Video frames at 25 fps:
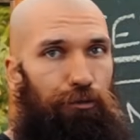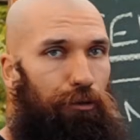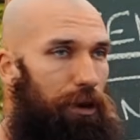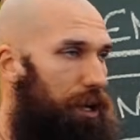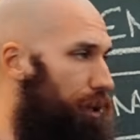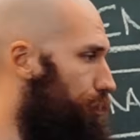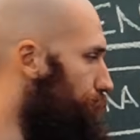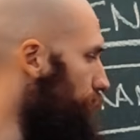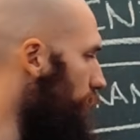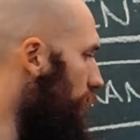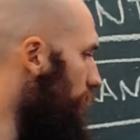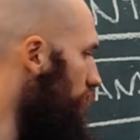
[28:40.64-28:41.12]

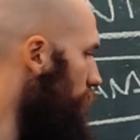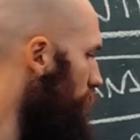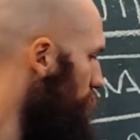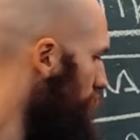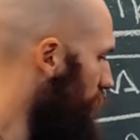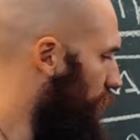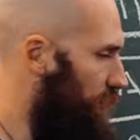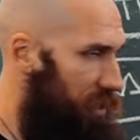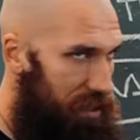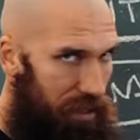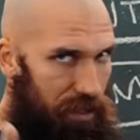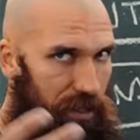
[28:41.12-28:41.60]
reiterate,
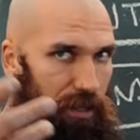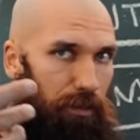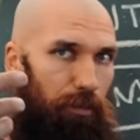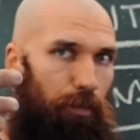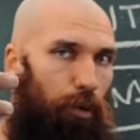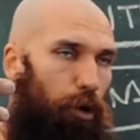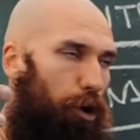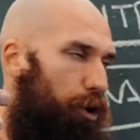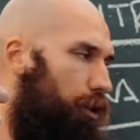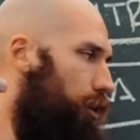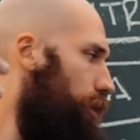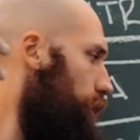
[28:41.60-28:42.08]
because it's
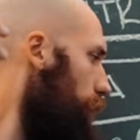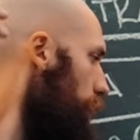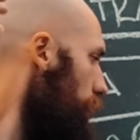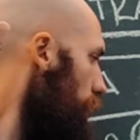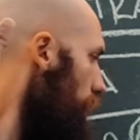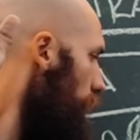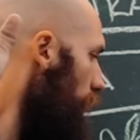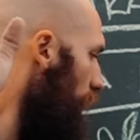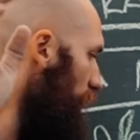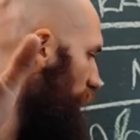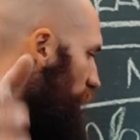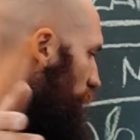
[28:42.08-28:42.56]
important
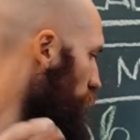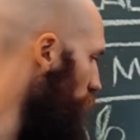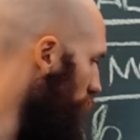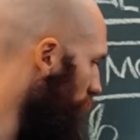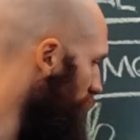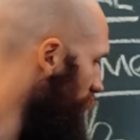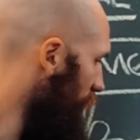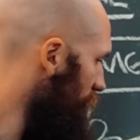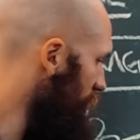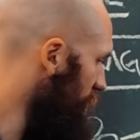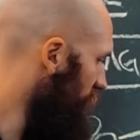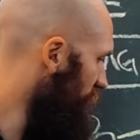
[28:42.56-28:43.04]
on the
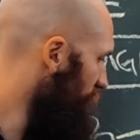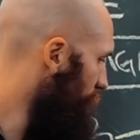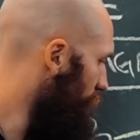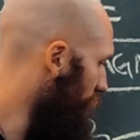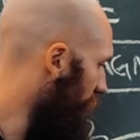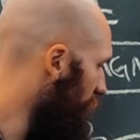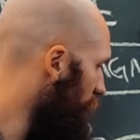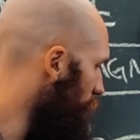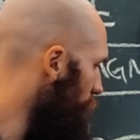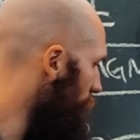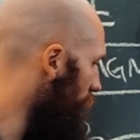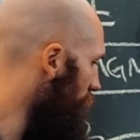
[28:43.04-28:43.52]
organizing of
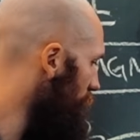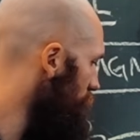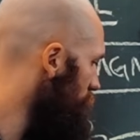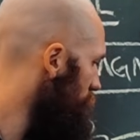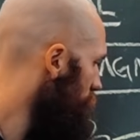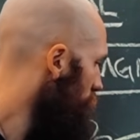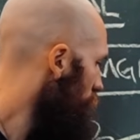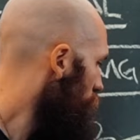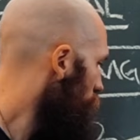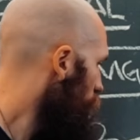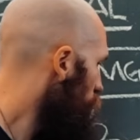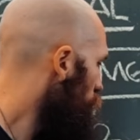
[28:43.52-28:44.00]
biomass,
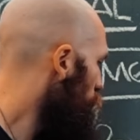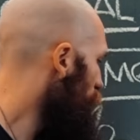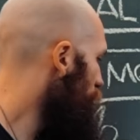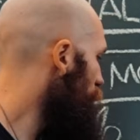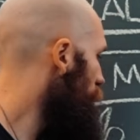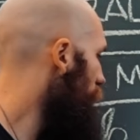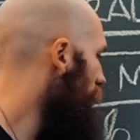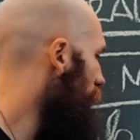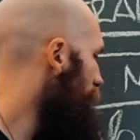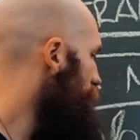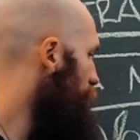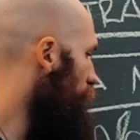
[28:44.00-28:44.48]
when you
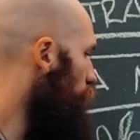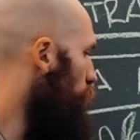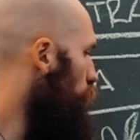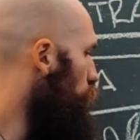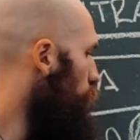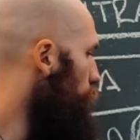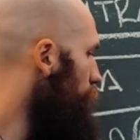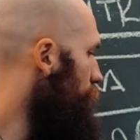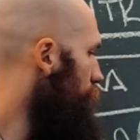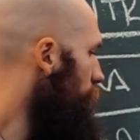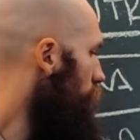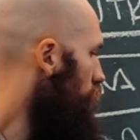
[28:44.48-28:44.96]
have your
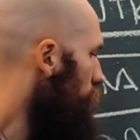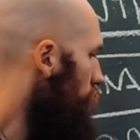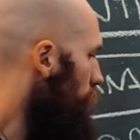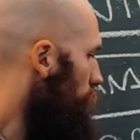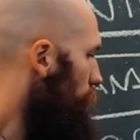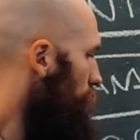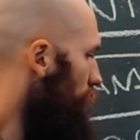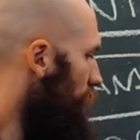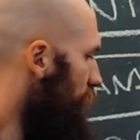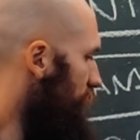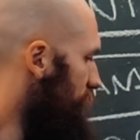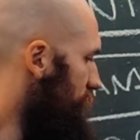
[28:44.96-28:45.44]
wood
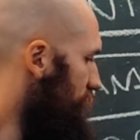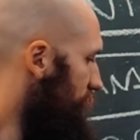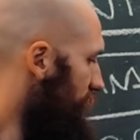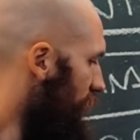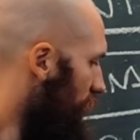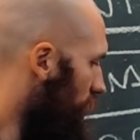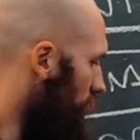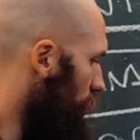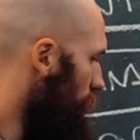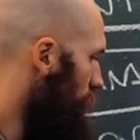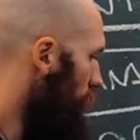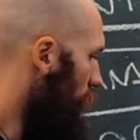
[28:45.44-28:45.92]
placed
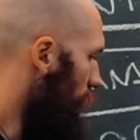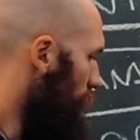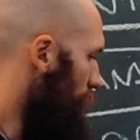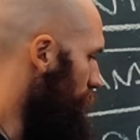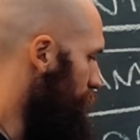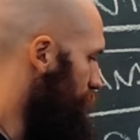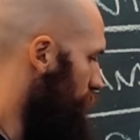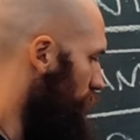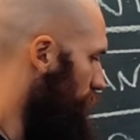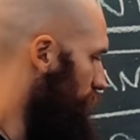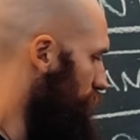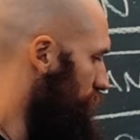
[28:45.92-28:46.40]
down on the
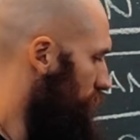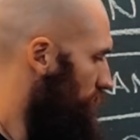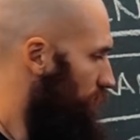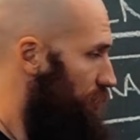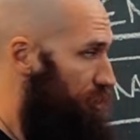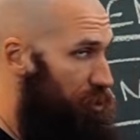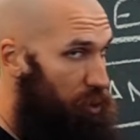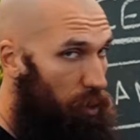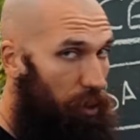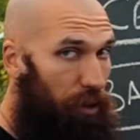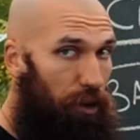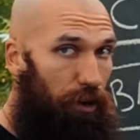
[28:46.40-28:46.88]
surface of the
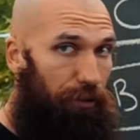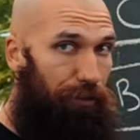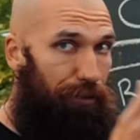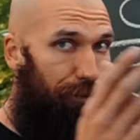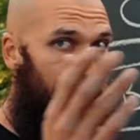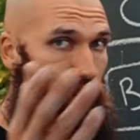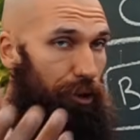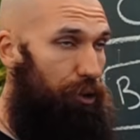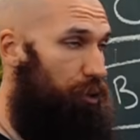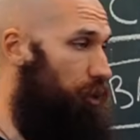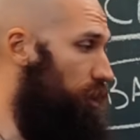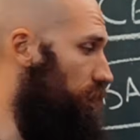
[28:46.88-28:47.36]
soil from
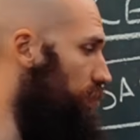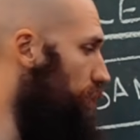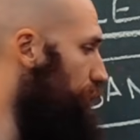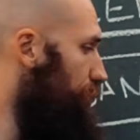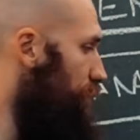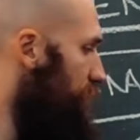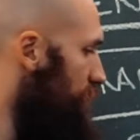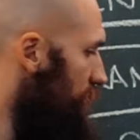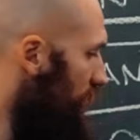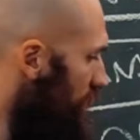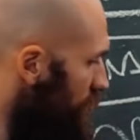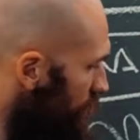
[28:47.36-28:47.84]
your
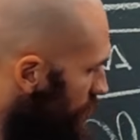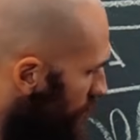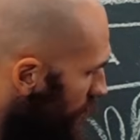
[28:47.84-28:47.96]
eucalyptus that you